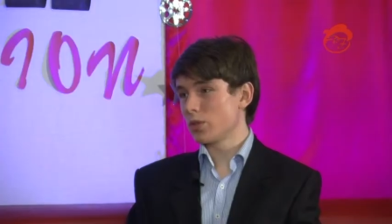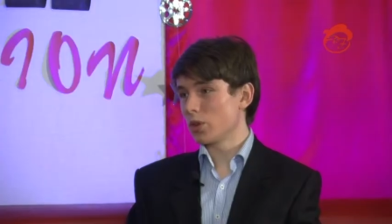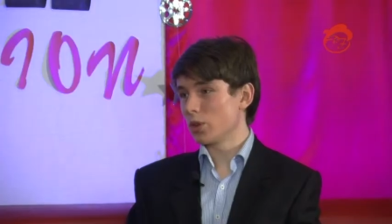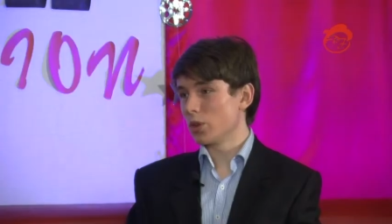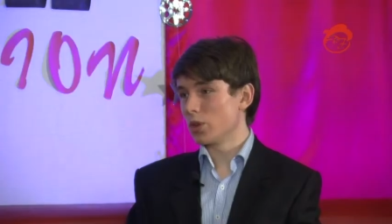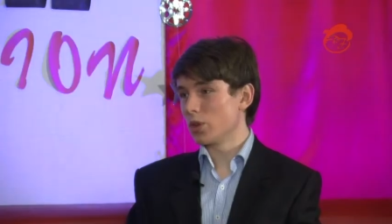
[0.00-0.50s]

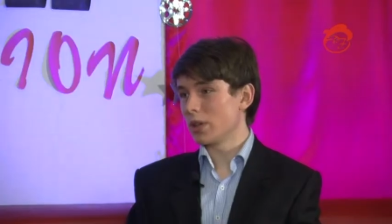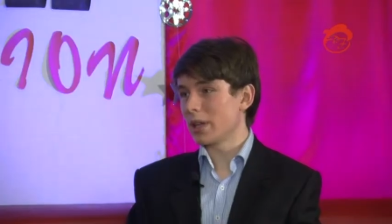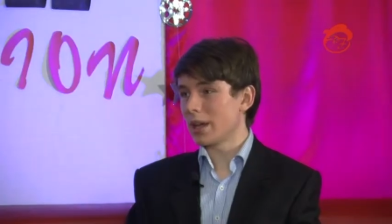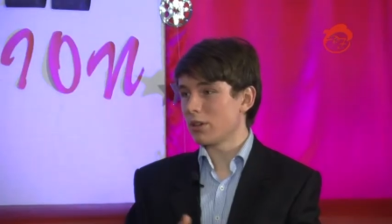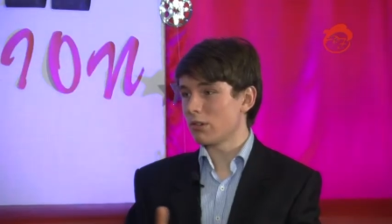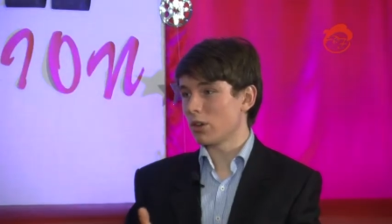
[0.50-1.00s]
for you
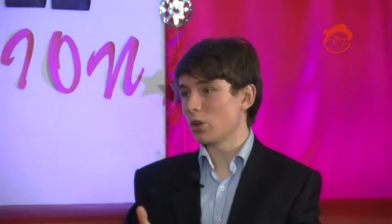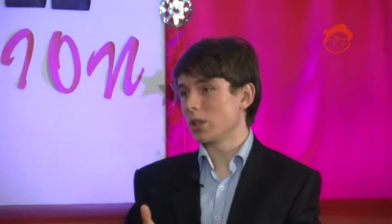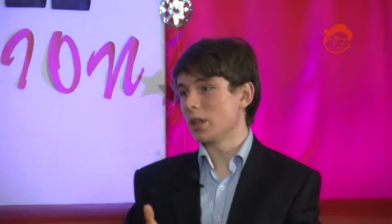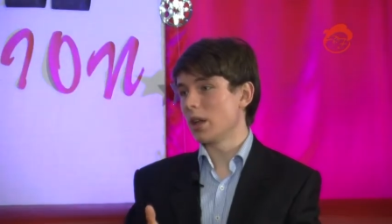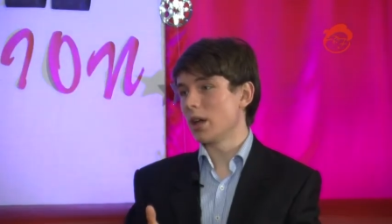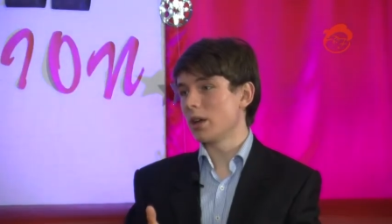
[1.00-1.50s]
later on
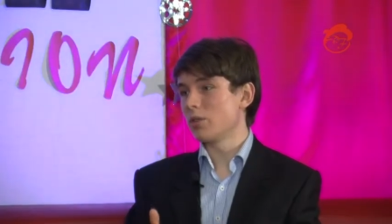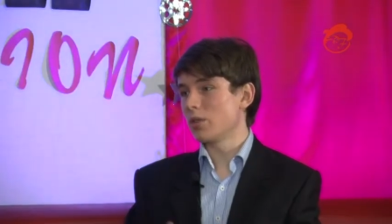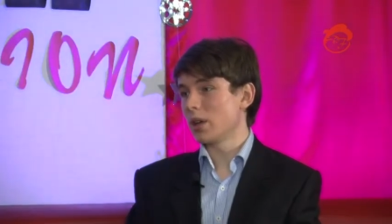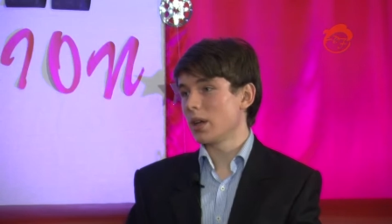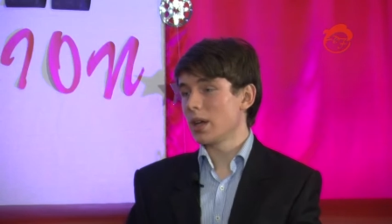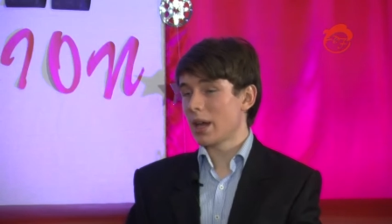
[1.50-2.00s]
in life.
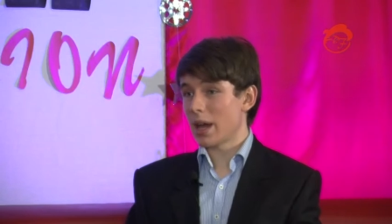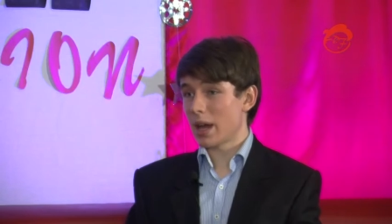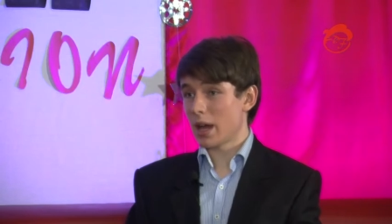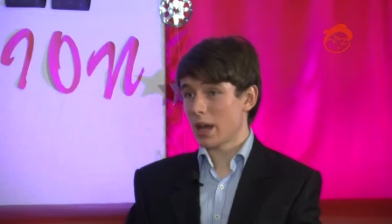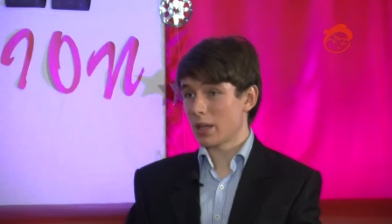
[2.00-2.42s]
Uh,